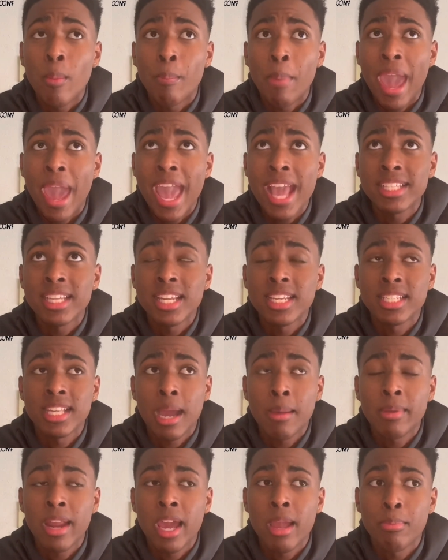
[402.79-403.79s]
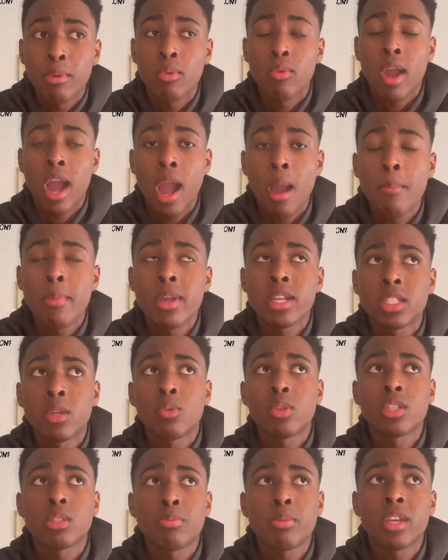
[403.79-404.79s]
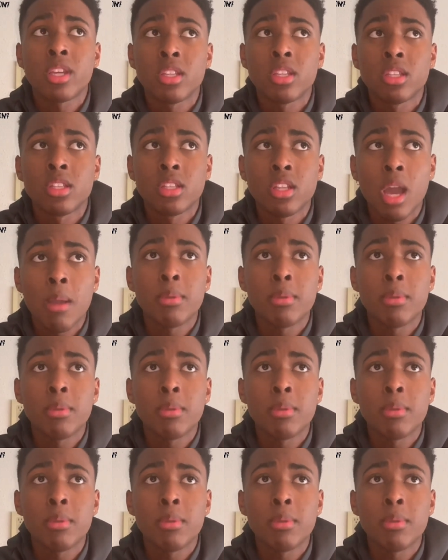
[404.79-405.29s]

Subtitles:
with bags in his hand. I'm like, bro, how much did we spend?